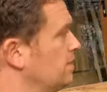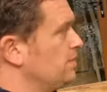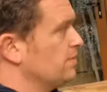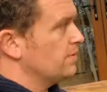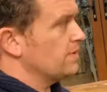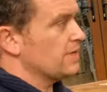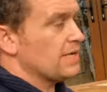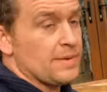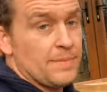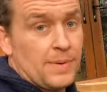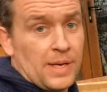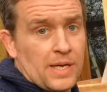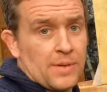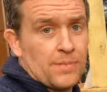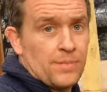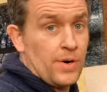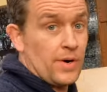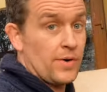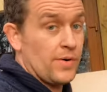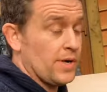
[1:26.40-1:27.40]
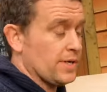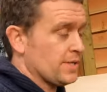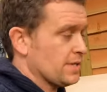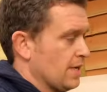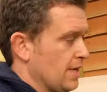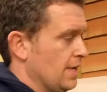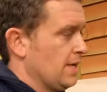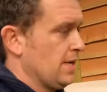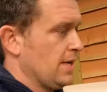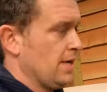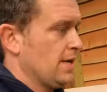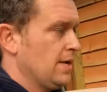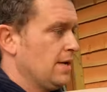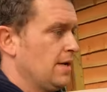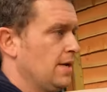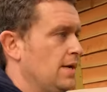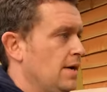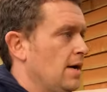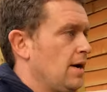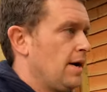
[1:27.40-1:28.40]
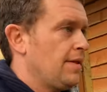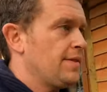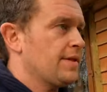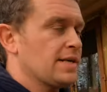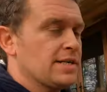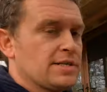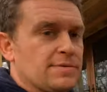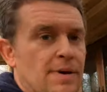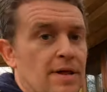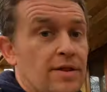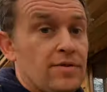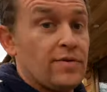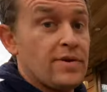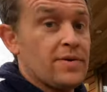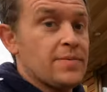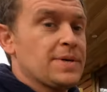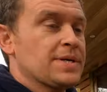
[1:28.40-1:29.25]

Really making progress. I think that's about 3